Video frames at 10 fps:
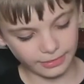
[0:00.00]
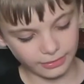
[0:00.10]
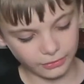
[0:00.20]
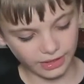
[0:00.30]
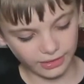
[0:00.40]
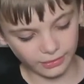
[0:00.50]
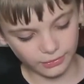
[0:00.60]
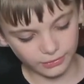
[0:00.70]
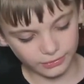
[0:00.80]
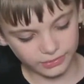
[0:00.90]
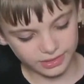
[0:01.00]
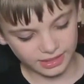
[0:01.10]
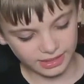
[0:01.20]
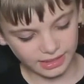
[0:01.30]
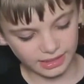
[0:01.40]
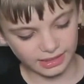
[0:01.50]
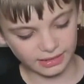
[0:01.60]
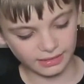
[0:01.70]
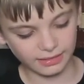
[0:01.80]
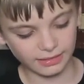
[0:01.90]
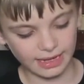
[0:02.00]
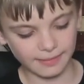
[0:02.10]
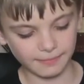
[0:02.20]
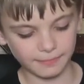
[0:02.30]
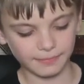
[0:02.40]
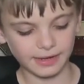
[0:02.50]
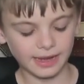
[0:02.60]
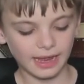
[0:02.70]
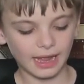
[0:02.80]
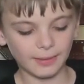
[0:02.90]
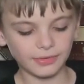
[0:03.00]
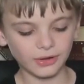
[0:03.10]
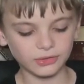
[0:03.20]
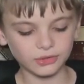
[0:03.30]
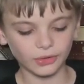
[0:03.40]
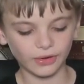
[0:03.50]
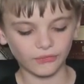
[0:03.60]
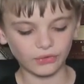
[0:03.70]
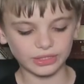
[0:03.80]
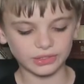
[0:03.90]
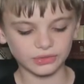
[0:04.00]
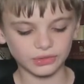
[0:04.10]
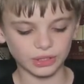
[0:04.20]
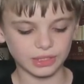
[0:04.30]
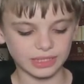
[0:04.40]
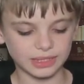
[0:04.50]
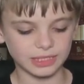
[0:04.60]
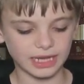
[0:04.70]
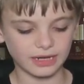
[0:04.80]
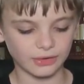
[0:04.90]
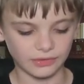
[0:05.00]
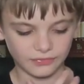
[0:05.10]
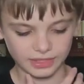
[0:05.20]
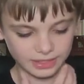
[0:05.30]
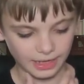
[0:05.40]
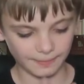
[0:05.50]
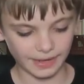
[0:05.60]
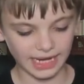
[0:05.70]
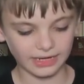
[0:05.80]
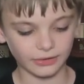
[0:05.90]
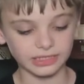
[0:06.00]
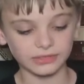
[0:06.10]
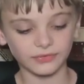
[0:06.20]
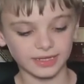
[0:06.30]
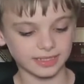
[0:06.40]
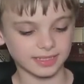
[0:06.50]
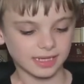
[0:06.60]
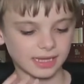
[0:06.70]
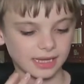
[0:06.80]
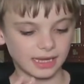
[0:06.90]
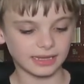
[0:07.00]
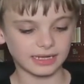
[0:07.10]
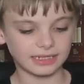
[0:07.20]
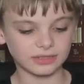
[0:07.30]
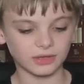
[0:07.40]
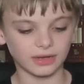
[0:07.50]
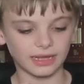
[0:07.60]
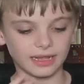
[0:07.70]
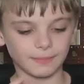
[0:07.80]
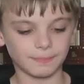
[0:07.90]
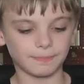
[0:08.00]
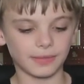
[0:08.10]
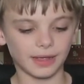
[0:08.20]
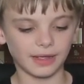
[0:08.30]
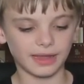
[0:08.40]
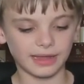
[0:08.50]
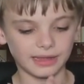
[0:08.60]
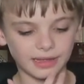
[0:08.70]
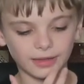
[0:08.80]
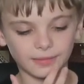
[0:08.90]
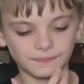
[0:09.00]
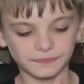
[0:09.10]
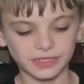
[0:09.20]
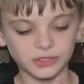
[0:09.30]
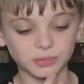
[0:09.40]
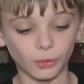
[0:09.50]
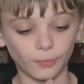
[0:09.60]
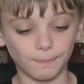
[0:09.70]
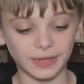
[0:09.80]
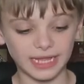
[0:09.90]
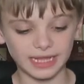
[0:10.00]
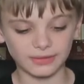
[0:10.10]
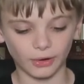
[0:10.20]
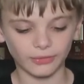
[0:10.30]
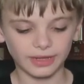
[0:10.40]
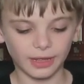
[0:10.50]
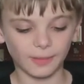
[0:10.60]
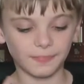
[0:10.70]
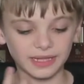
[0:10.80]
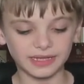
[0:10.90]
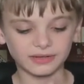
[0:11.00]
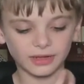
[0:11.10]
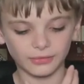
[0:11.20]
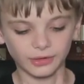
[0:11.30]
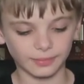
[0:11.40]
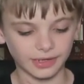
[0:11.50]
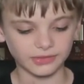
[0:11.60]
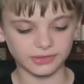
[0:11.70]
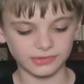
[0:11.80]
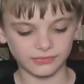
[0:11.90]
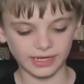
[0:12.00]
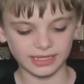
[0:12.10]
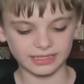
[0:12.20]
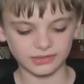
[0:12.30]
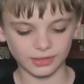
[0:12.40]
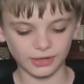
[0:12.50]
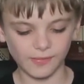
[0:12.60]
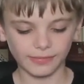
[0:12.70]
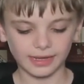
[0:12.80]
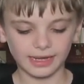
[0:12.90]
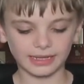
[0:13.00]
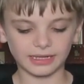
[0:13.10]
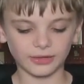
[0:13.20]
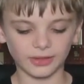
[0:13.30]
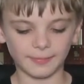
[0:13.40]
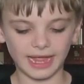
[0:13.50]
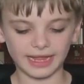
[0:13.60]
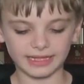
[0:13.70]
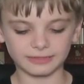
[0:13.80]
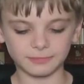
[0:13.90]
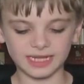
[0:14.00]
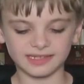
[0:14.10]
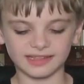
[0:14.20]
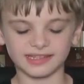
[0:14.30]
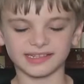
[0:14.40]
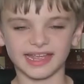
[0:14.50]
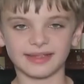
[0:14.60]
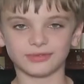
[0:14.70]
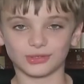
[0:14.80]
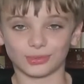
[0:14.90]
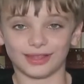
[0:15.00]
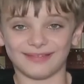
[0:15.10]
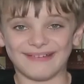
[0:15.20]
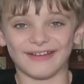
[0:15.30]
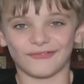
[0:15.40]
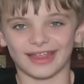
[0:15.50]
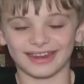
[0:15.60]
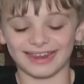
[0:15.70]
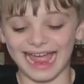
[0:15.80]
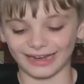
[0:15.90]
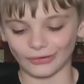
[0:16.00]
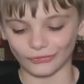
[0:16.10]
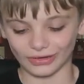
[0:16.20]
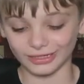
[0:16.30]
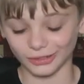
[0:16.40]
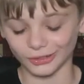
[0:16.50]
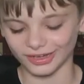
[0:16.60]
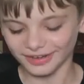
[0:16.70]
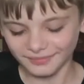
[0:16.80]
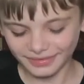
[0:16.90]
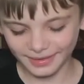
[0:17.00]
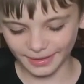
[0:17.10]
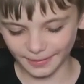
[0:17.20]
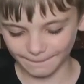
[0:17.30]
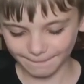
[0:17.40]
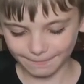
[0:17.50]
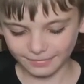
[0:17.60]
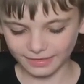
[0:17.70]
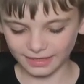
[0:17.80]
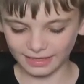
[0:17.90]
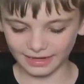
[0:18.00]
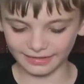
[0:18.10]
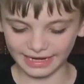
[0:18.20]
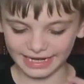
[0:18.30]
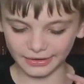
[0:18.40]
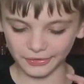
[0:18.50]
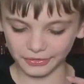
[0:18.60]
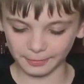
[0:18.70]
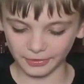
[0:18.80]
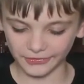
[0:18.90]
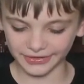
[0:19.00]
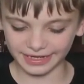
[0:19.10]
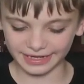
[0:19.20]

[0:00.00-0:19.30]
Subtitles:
crinkles and like, I'm not sure if it's just his skin or if it's like paint on his face. And then he's got like a small beard, well, a beard going up most of his face as well. And then on the back it's basically the same, just with him having an angry look. And then on the body